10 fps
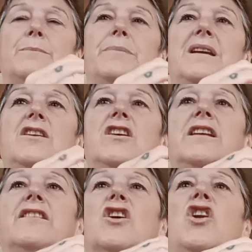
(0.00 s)
A bit like
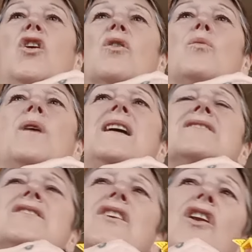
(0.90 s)
the clock.
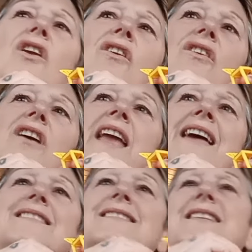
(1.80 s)
Where's the clock? I
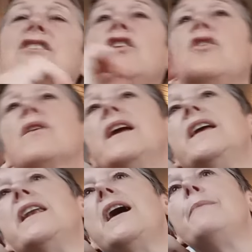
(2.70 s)
can't see the clock
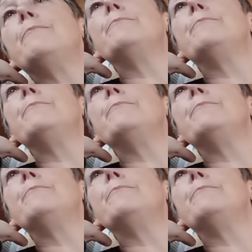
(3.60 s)
in um,